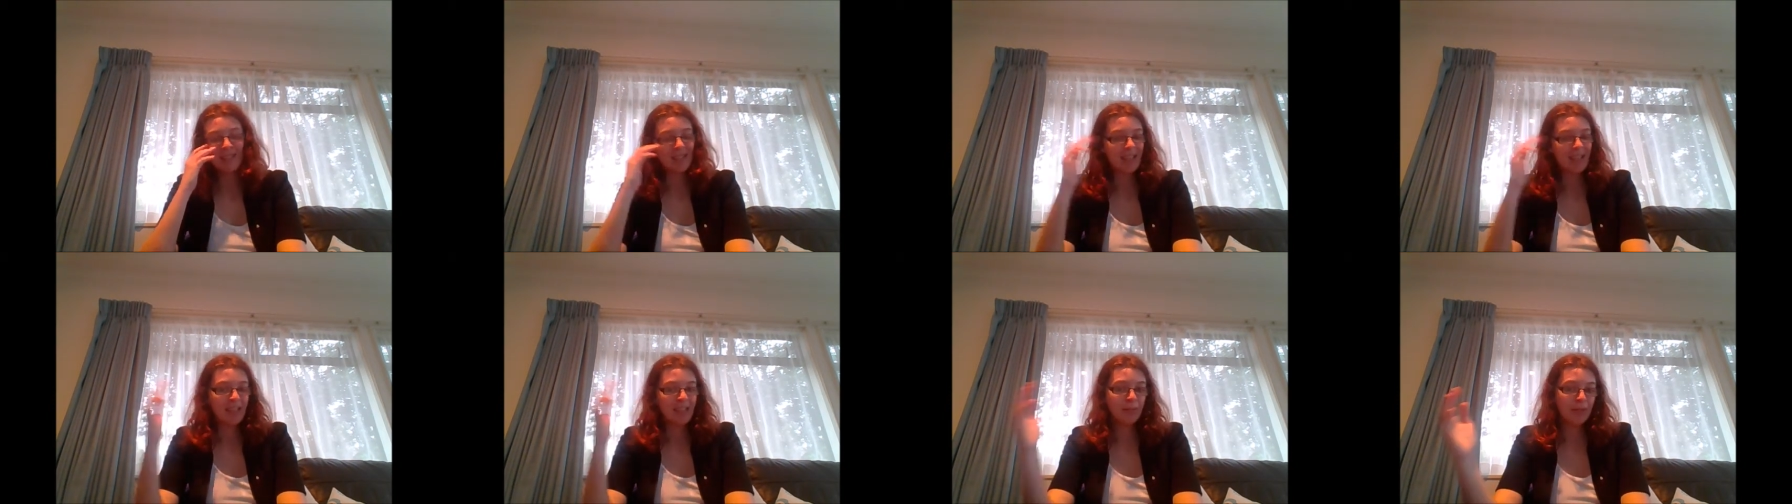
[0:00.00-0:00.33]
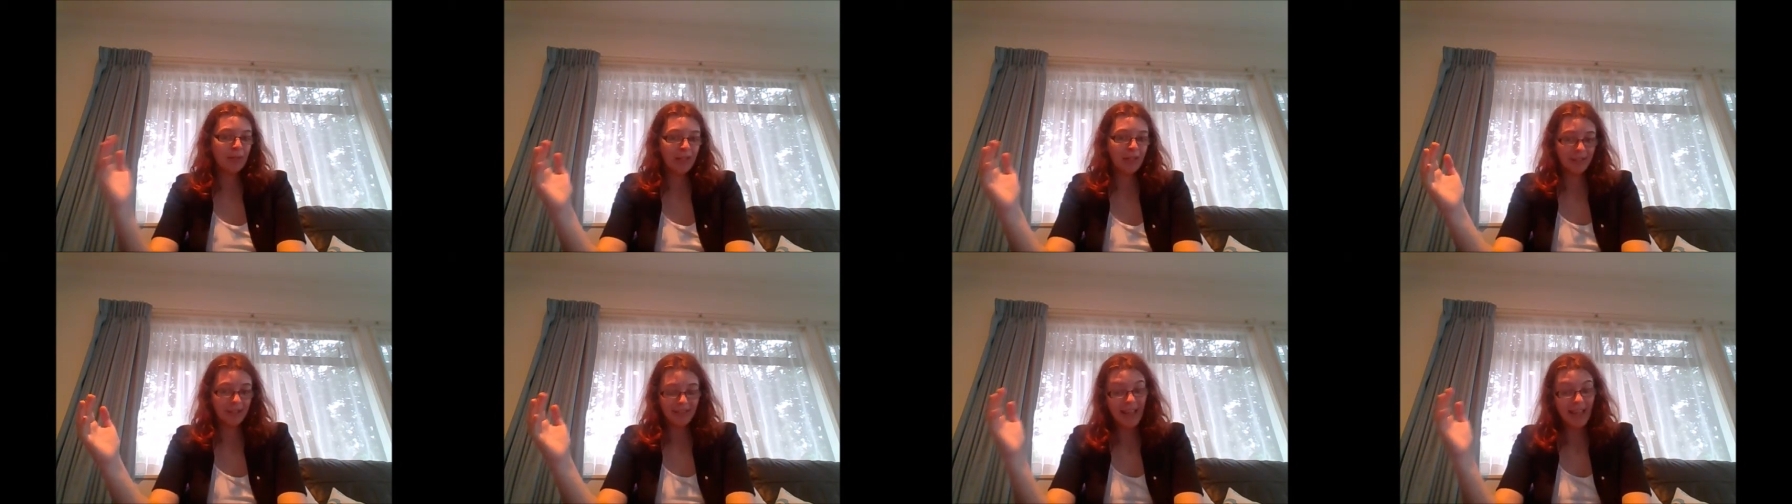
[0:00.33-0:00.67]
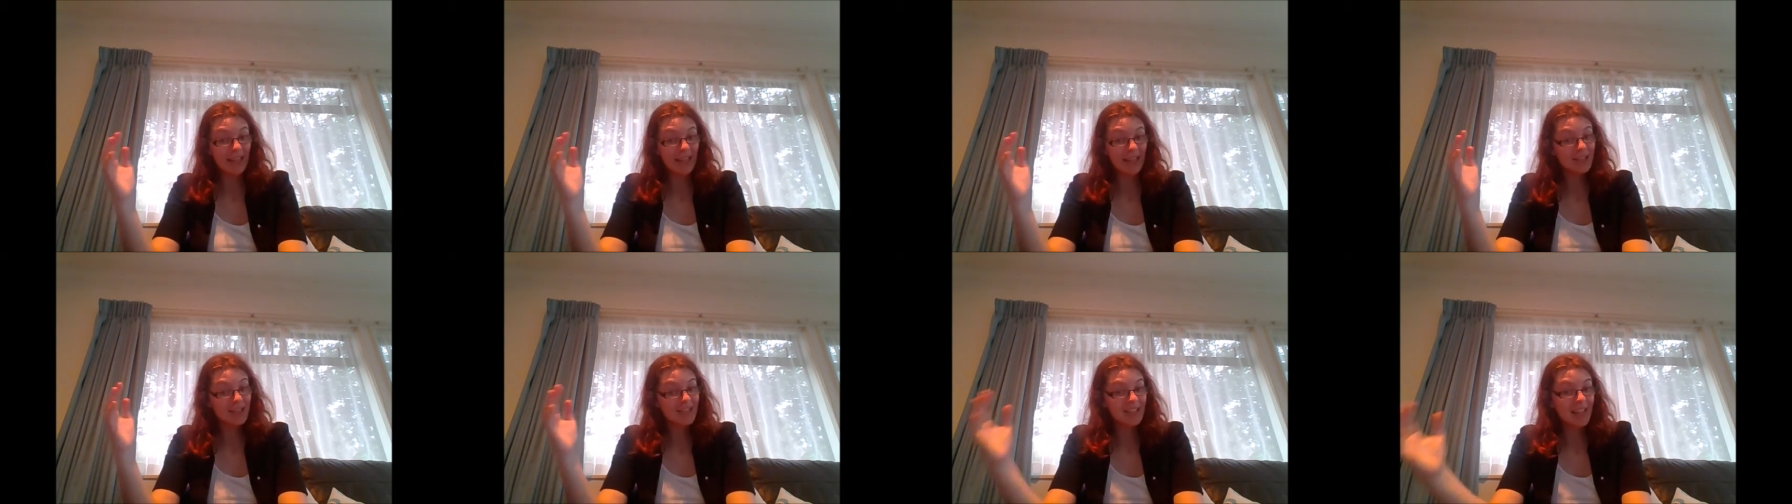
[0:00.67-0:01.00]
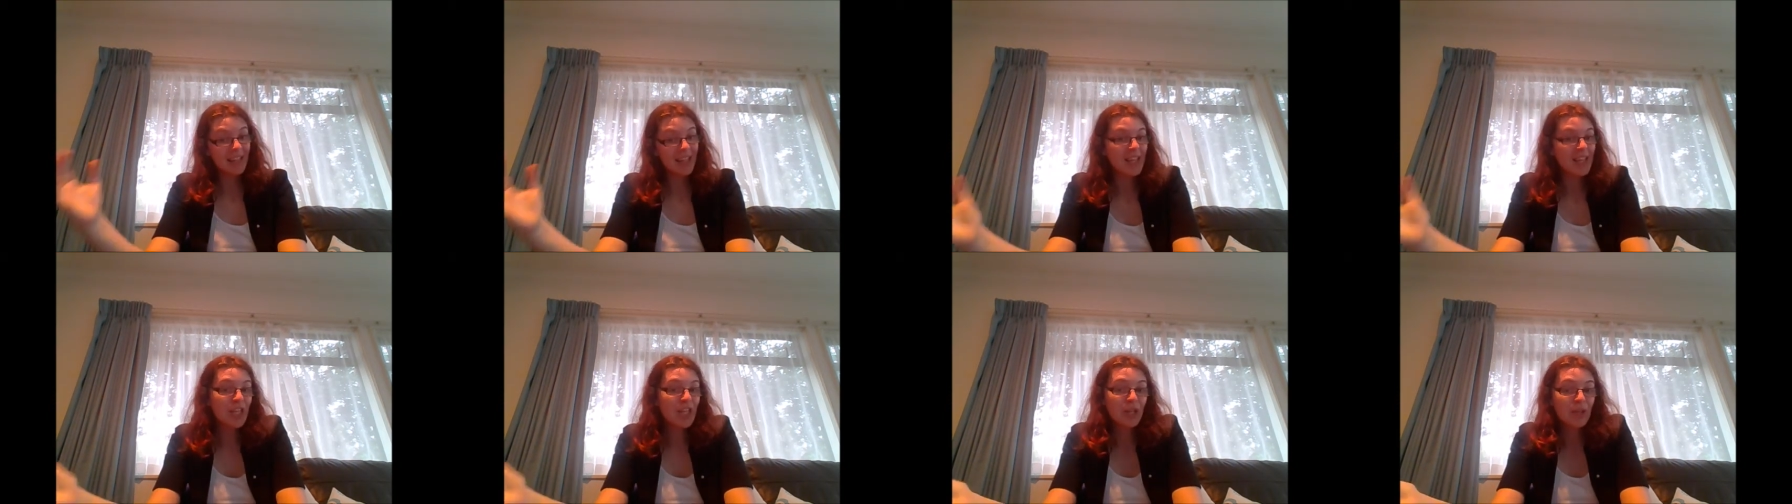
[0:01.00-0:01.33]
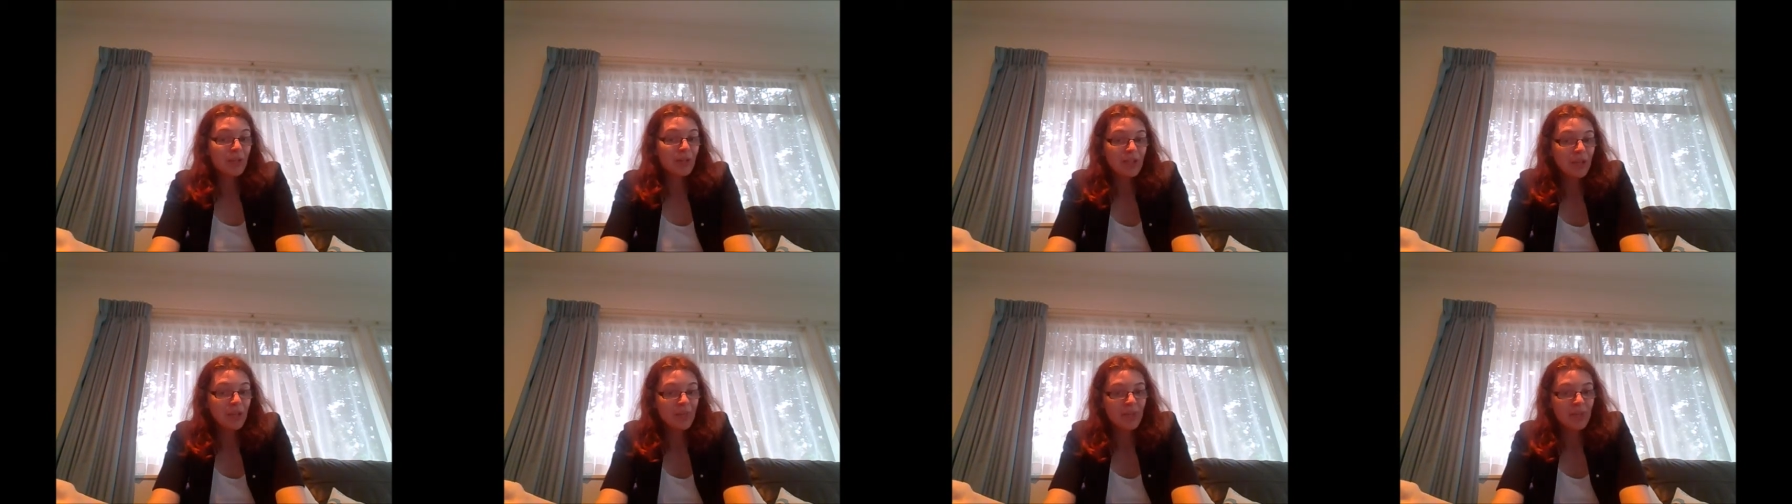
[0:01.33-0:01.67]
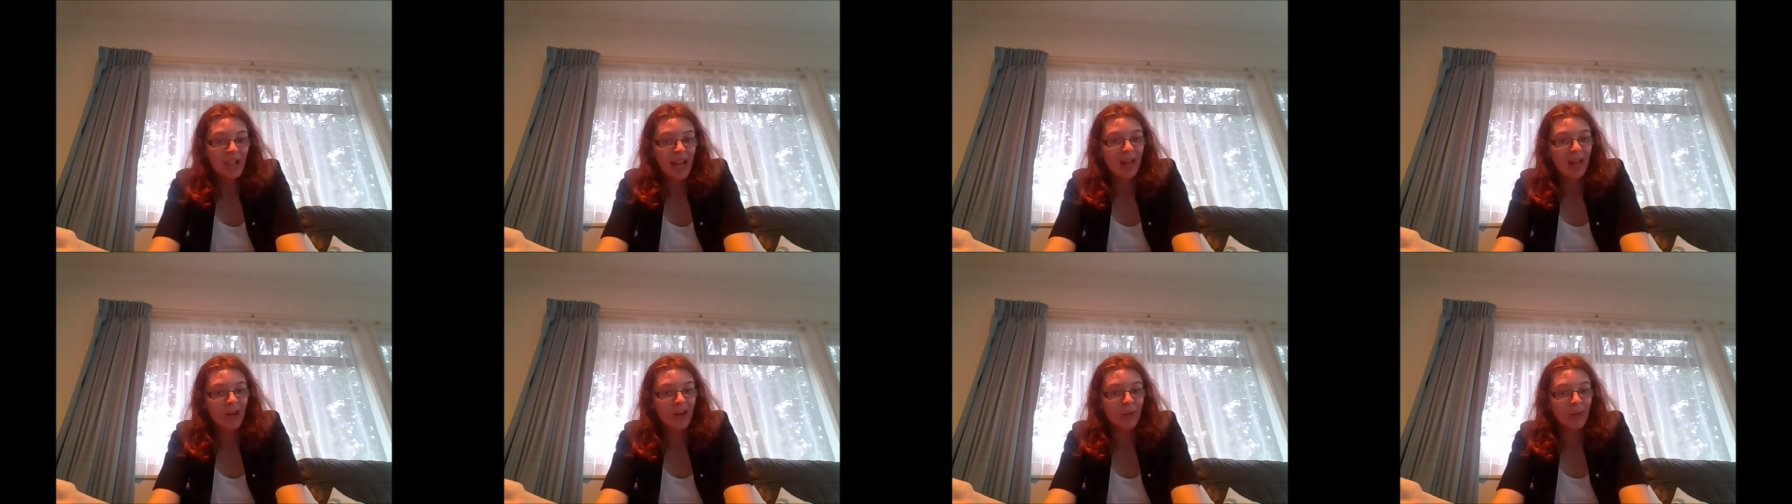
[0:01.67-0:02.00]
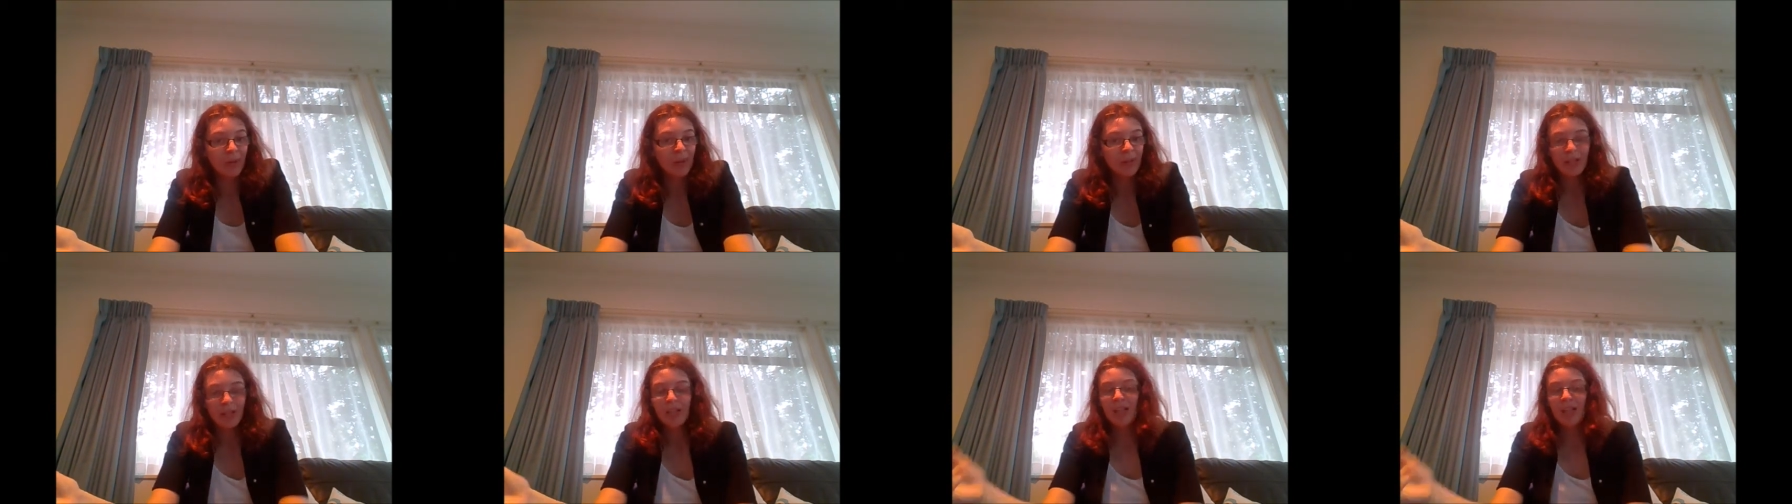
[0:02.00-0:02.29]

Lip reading: to anyone else. Hell, start a YouTube channel.